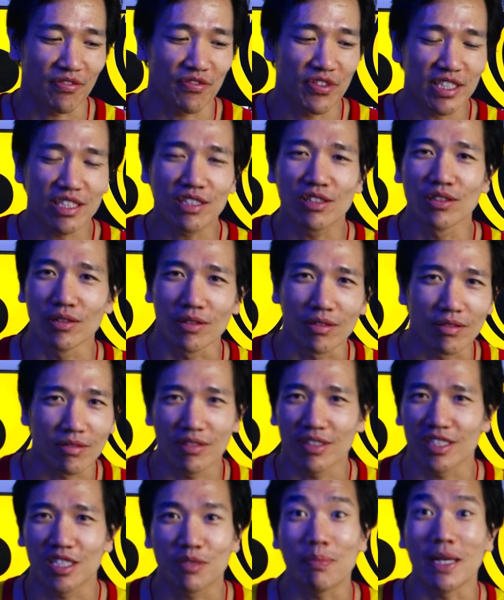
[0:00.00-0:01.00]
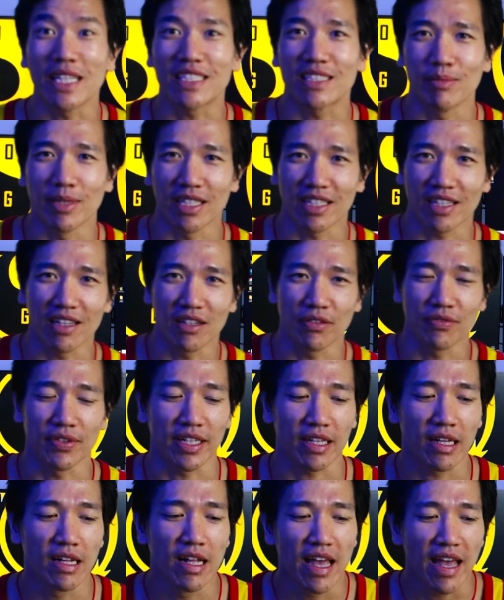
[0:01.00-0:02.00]
a physical specimen kind of
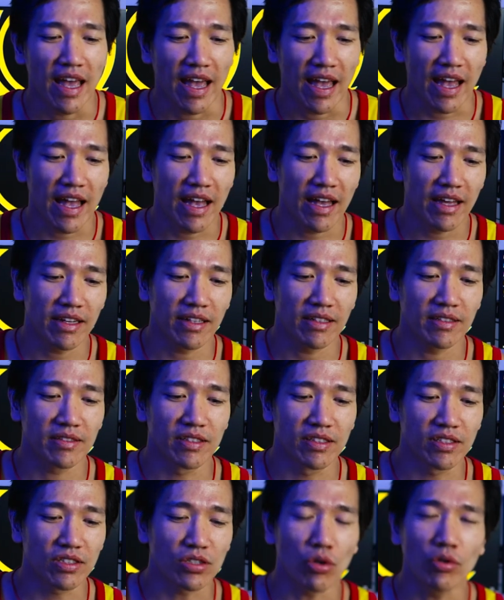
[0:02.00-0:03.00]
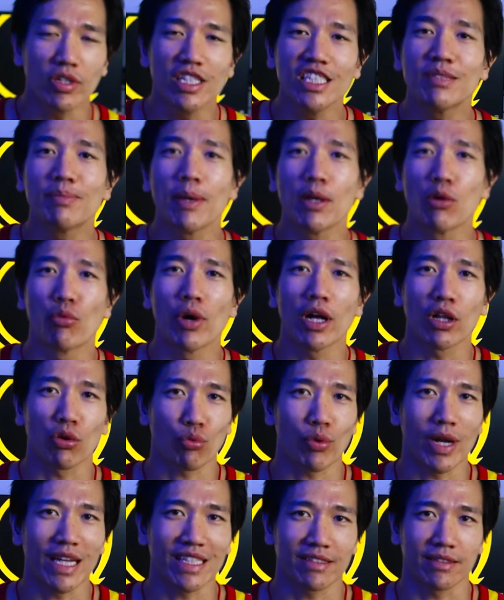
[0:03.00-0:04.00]
thing. And so he's been
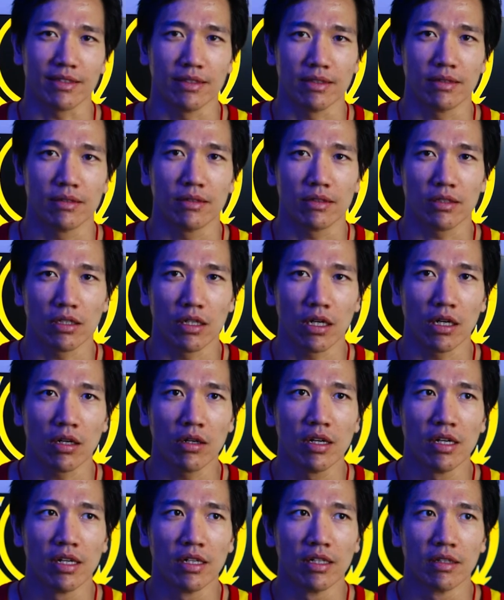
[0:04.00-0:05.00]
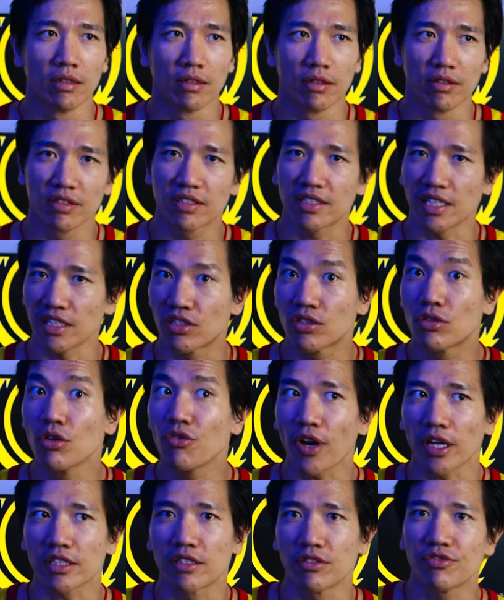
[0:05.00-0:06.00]
well rested, you know, since
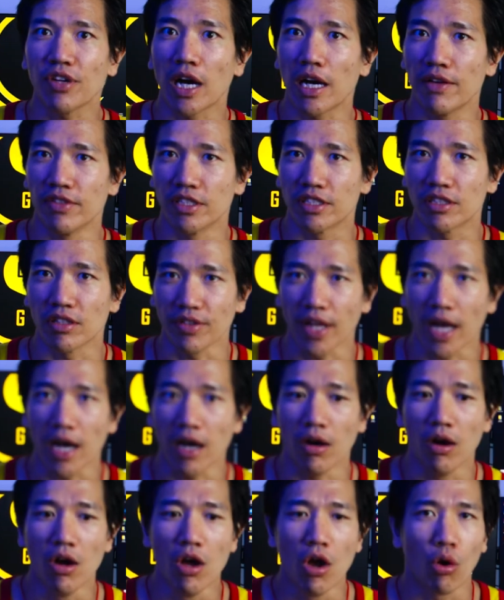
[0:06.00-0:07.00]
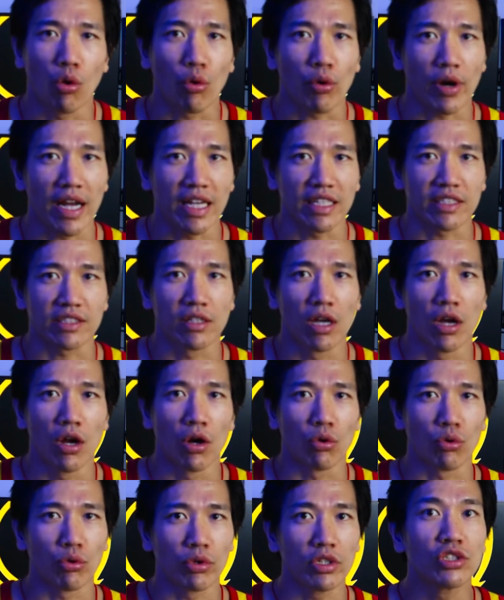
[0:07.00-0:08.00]
2005 until now. Whereas
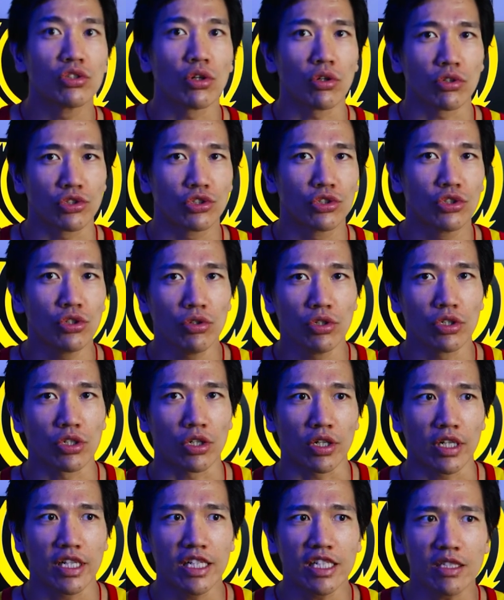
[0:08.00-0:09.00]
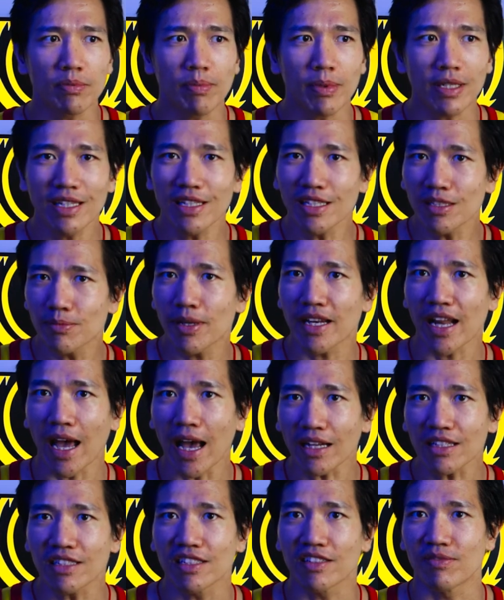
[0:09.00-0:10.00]
Roy Jones Jr., he's been
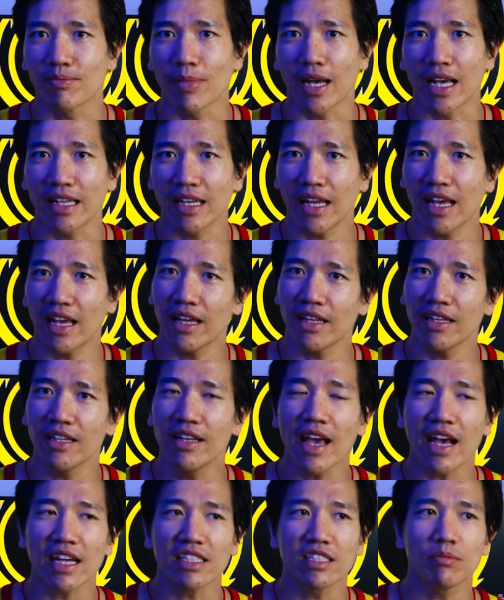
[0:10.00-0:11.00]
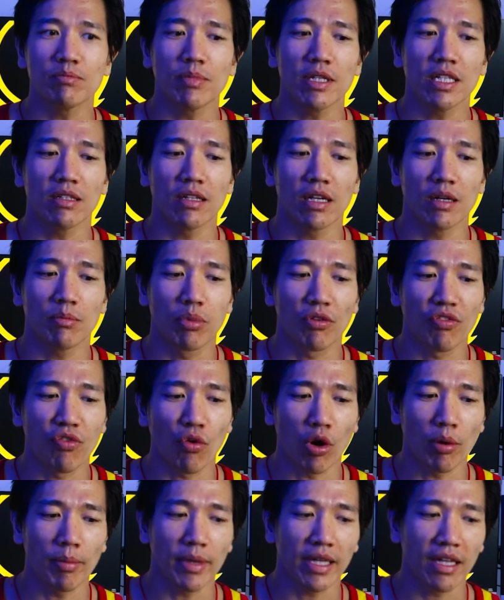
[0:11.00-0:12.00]
active, man, and he hasn't been
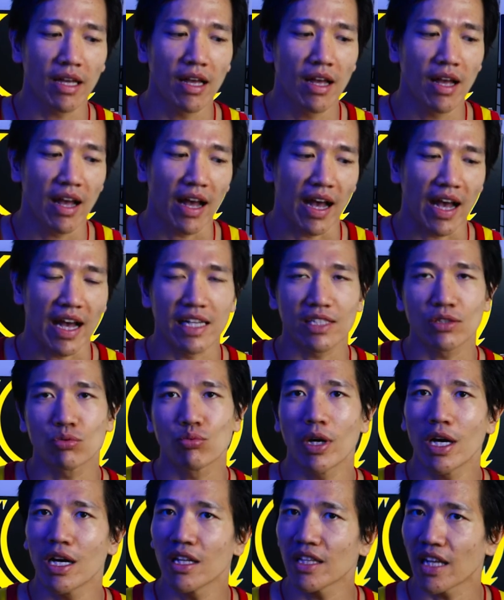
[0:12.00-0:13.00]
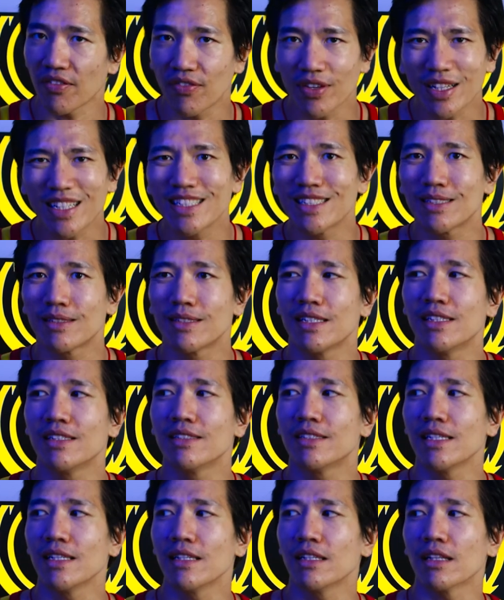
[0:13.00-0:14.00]
performing as well. I think
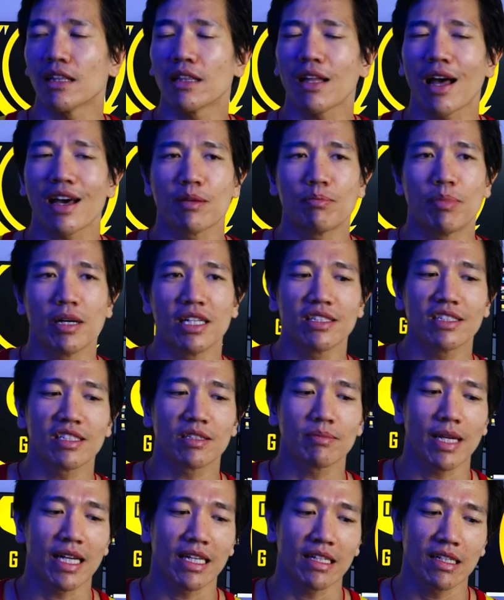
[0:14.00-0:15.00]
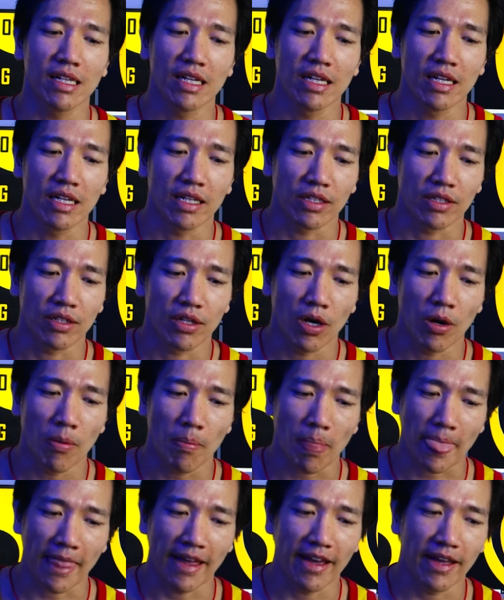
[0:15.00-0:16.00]
he's eaten a lot of punches, man. You
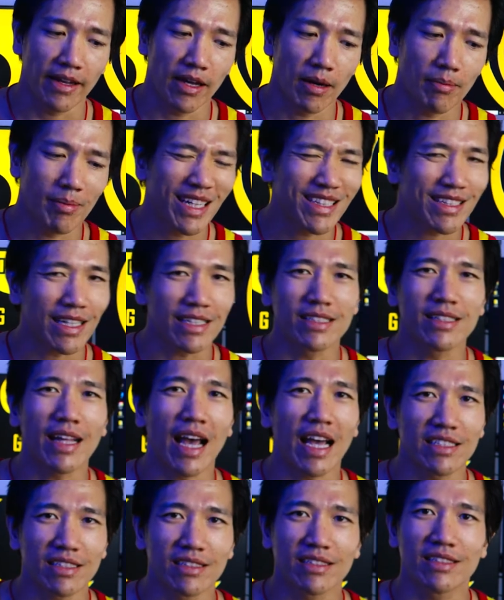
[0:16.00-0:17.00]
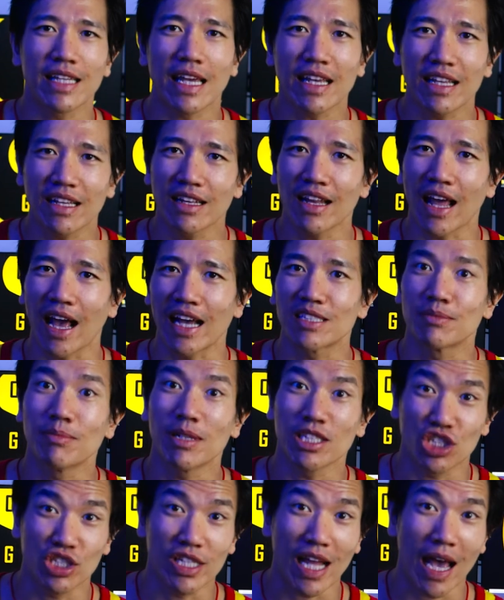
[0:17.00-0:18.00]
know, and Mike Tyson hasn't taken as
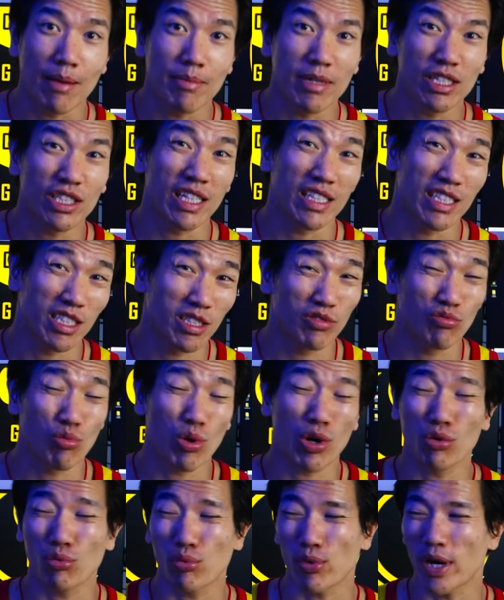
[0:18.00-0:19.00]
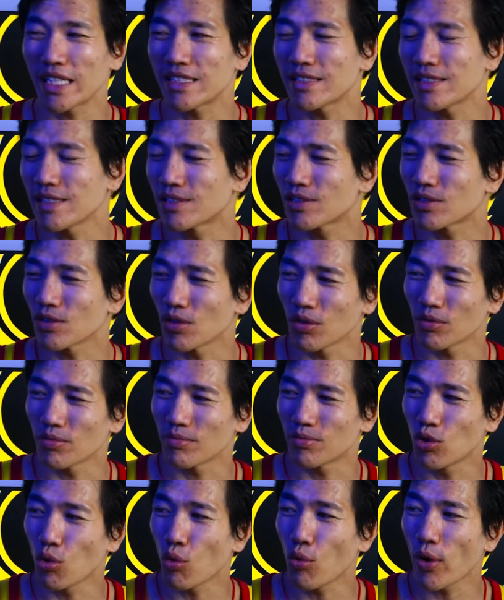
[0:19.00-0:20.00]
much damage and he's well rested.
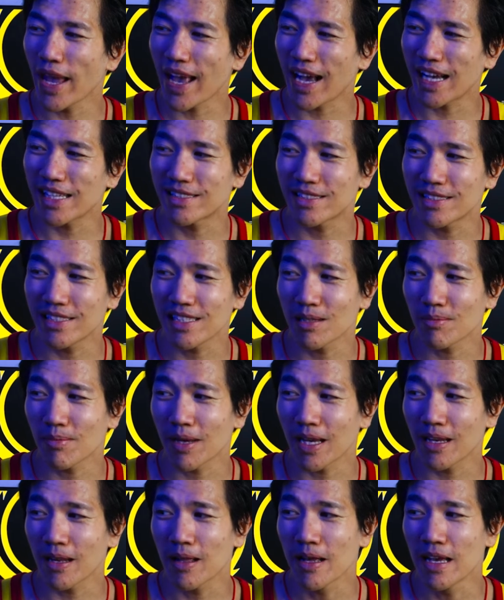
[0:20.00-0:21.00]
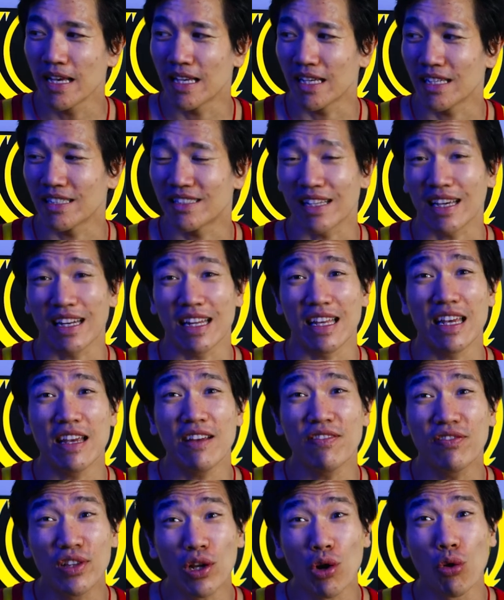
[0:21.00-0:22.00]
So the way I see it, man, is that
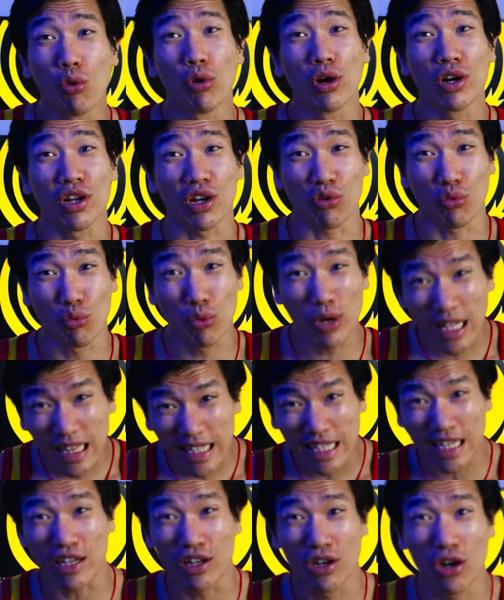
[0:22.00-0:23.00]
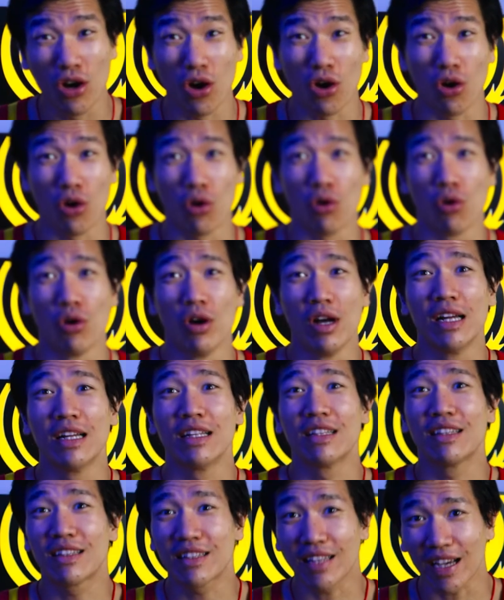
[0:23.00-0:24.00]
if they were to really go,
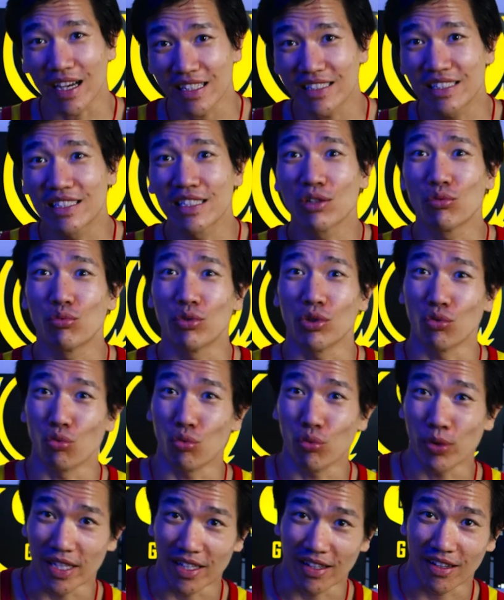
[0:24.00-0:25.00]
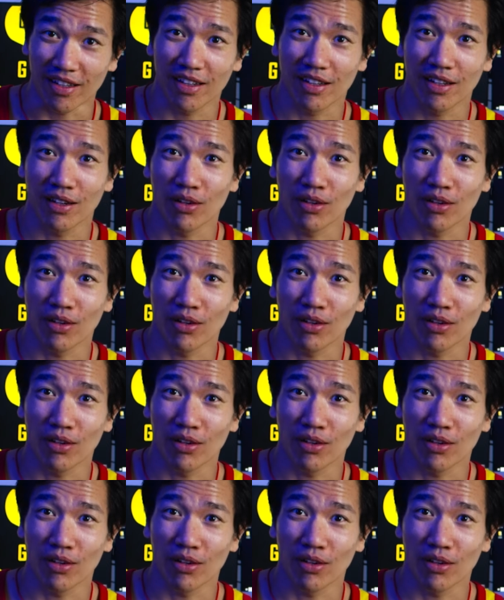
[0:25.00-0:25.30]
Tyson would win,